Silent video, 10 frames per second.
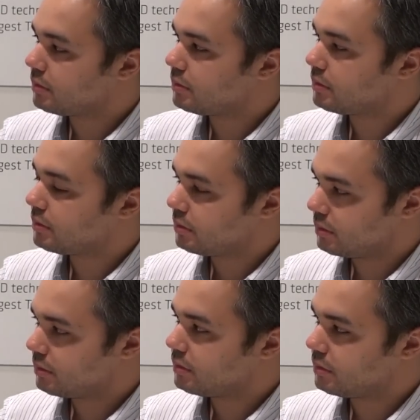
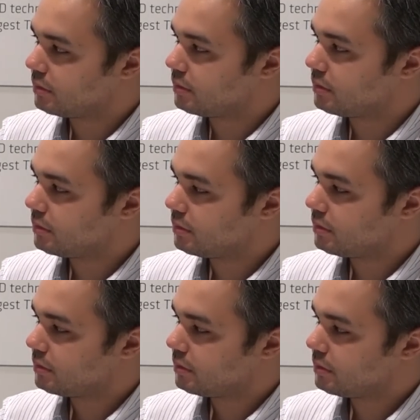
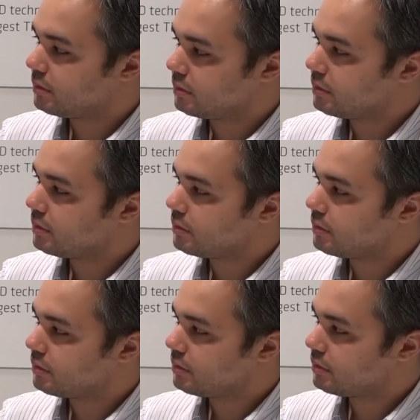
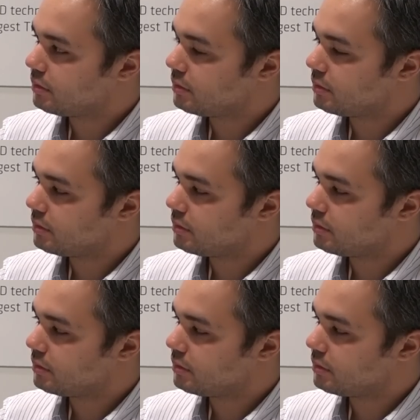This person isn't speaking.